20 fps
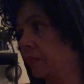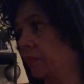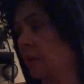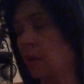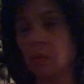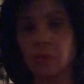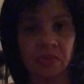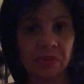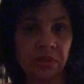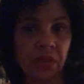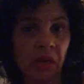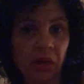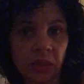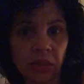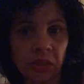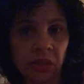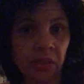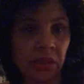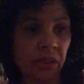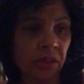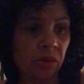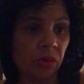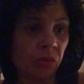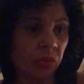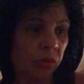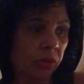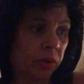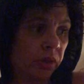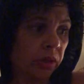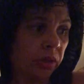I was ugly,
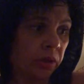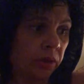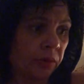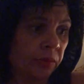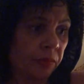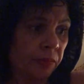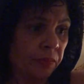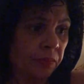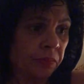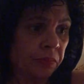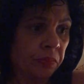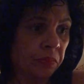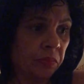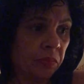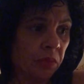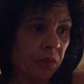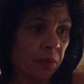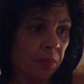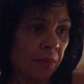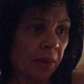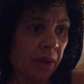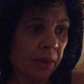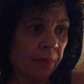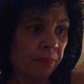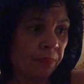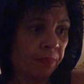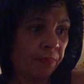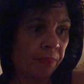or my